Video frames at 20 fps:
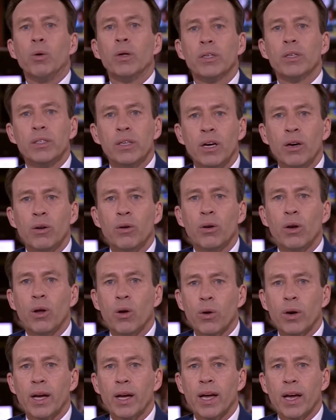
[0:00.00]
will no
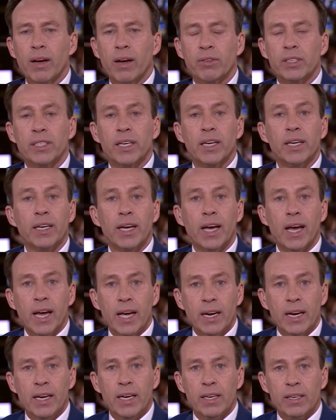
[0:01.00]
longer have to take
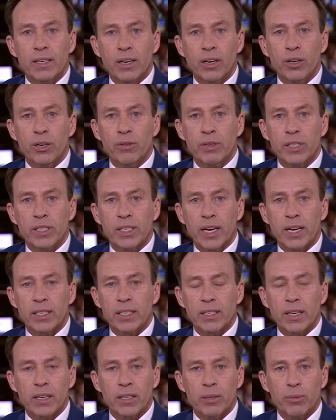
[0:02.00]
any COVID
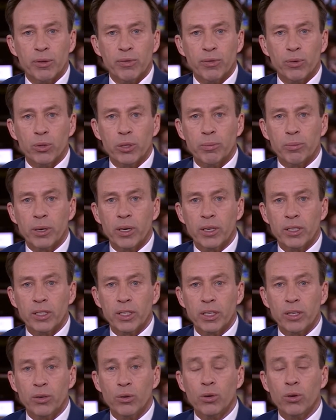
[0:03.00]
tests either before
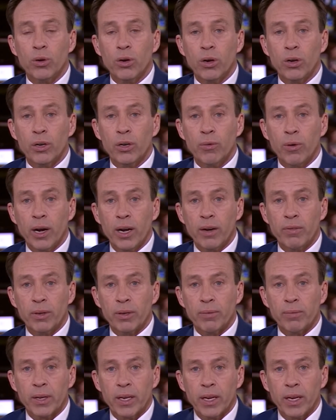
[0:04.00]
departure or on arrival.